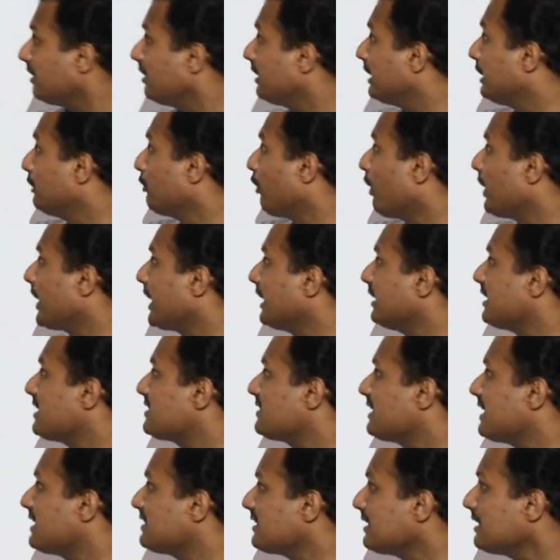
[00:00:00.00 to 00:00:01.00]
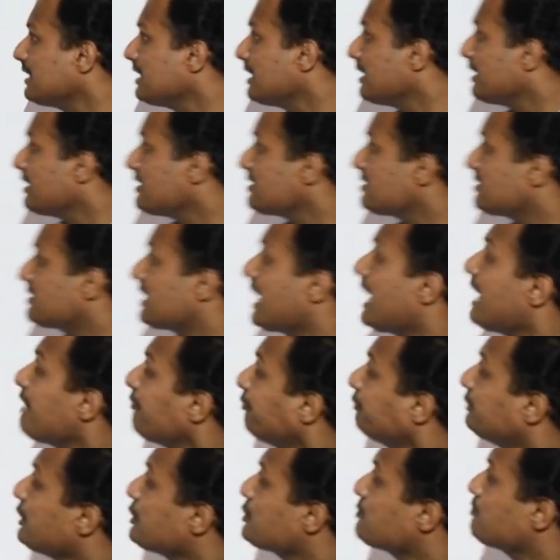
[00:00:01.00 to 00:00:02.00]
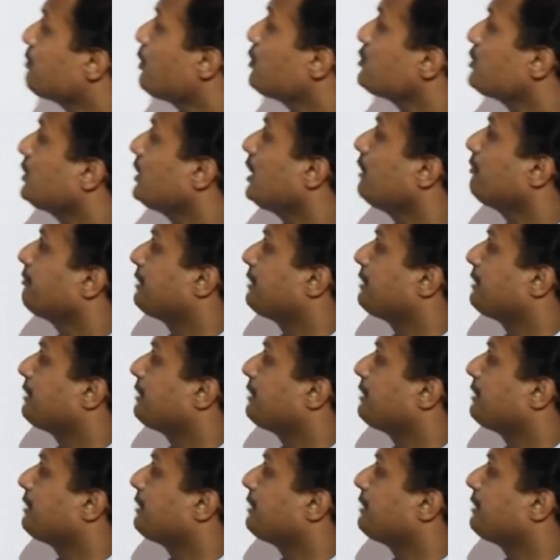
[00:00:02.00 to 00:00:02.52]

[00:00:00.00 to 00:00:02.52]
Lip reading: involved in this is safe disposal of